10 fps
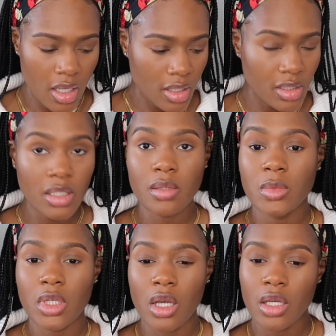I think I'm
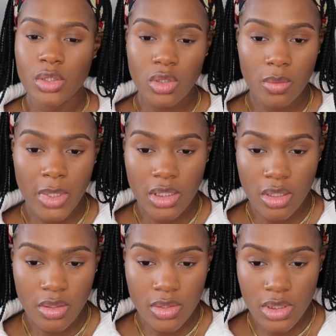gonna contour my
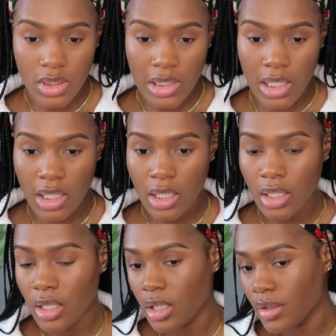nose
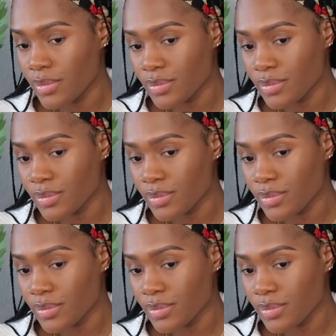today.